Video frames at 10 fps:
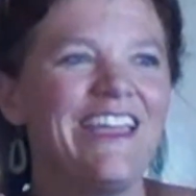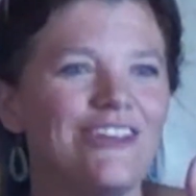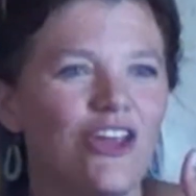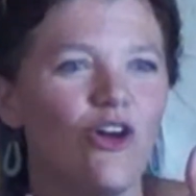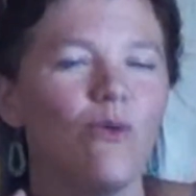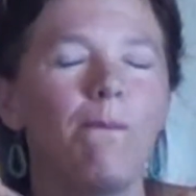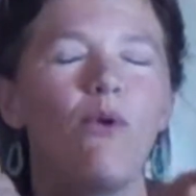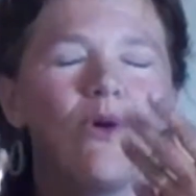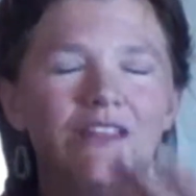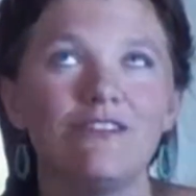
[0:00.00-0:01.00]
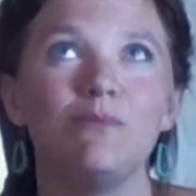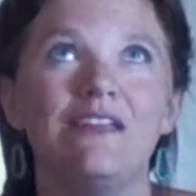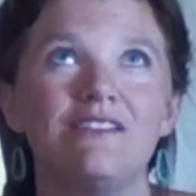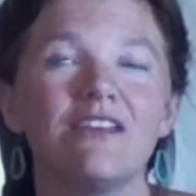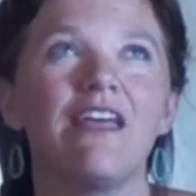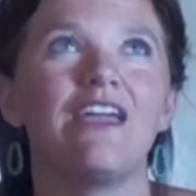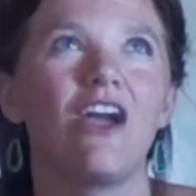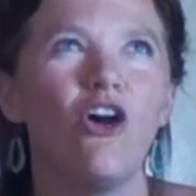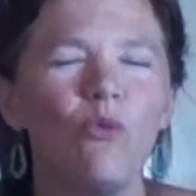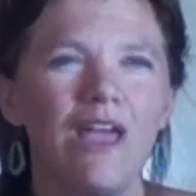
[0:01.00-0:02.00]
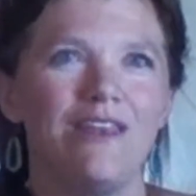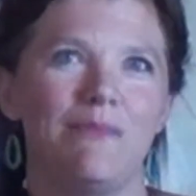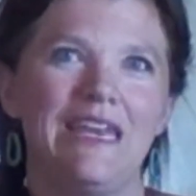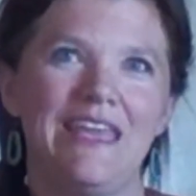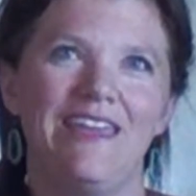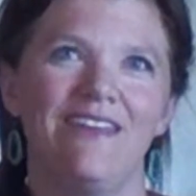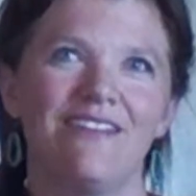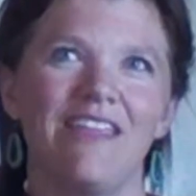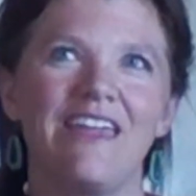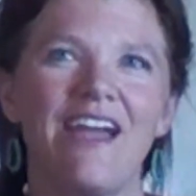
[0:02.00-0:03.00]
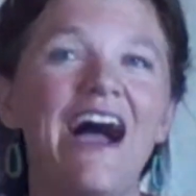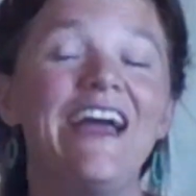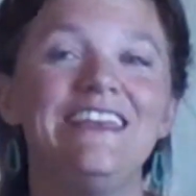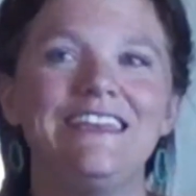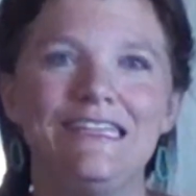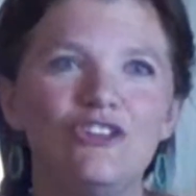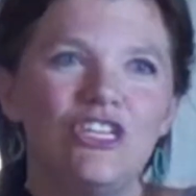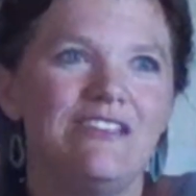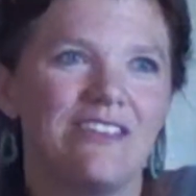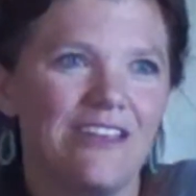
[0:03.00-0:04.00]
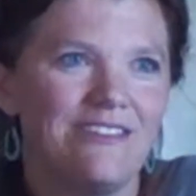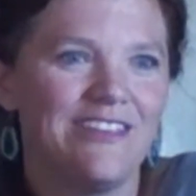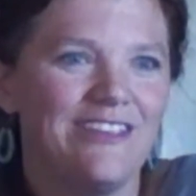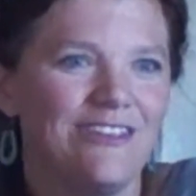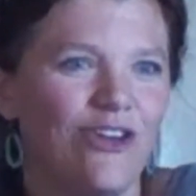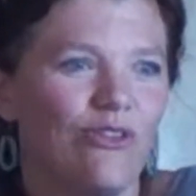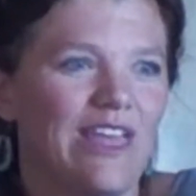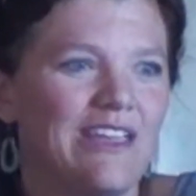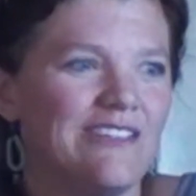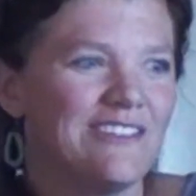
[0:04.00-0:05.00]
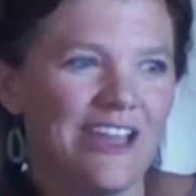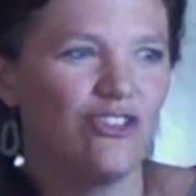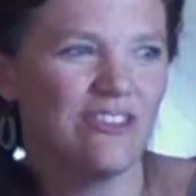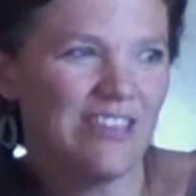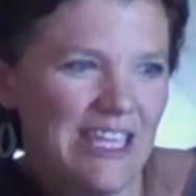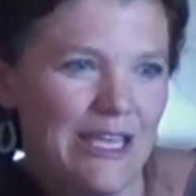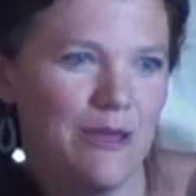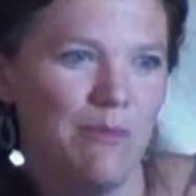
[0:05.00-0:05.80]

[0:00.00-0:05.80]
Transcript: you know, points me to like, oh, wait a minute, like I need Jesus, you know, like it's not just him